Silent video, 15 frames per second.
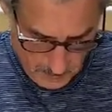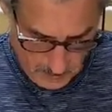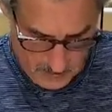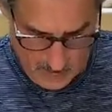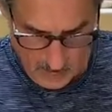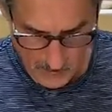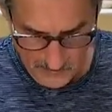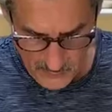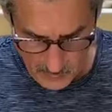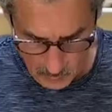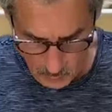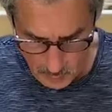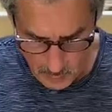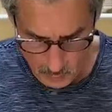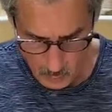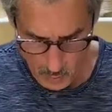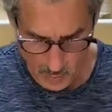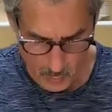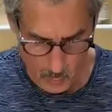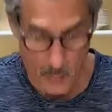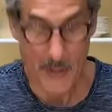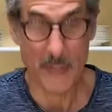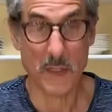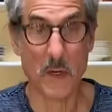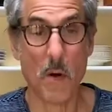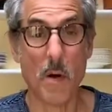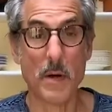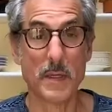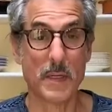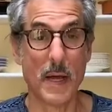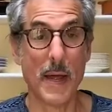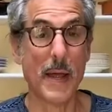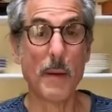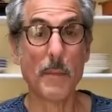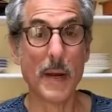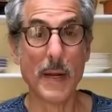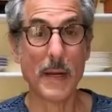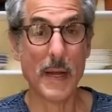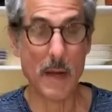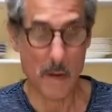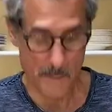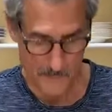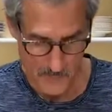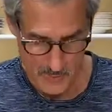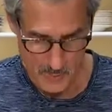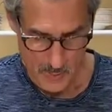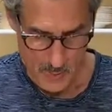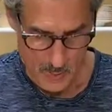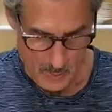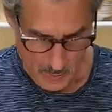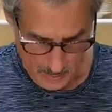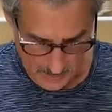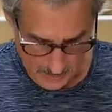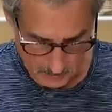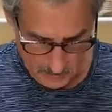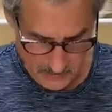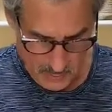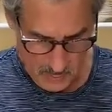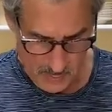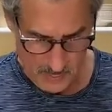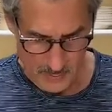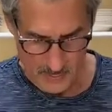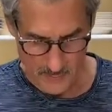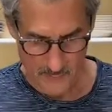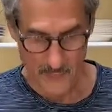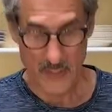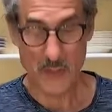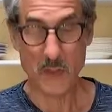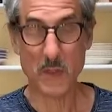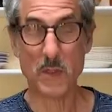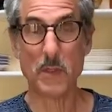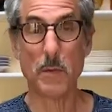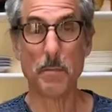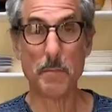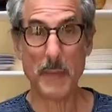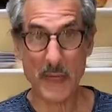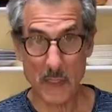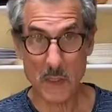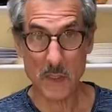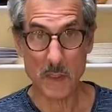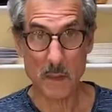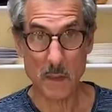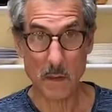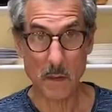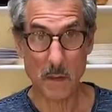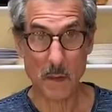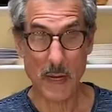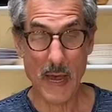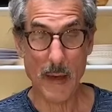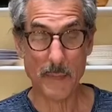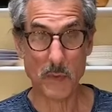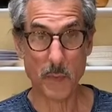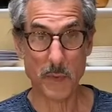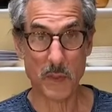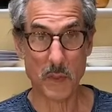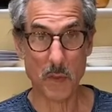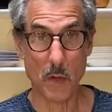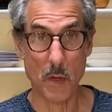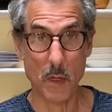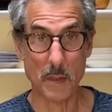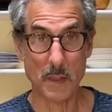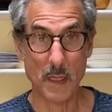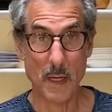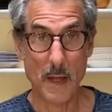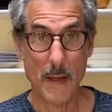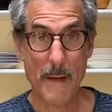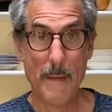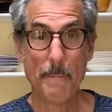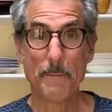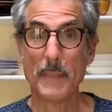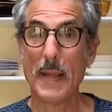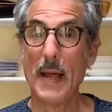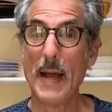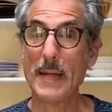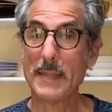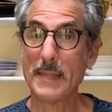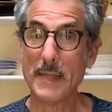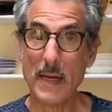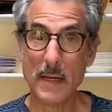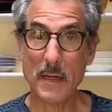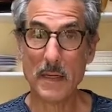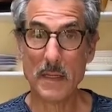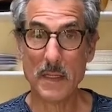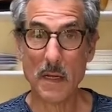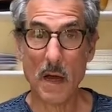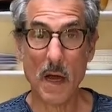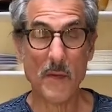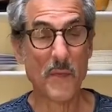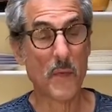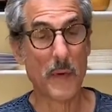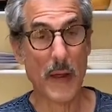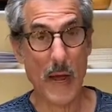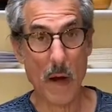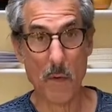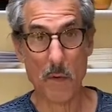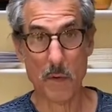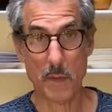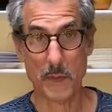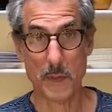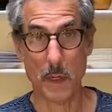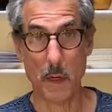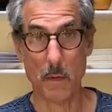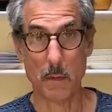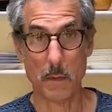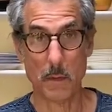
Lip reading: Now, if you don't want to work quite as hard as I am right now, an alternative is just to mix your cabbage with salt and set it aside for an hour or so.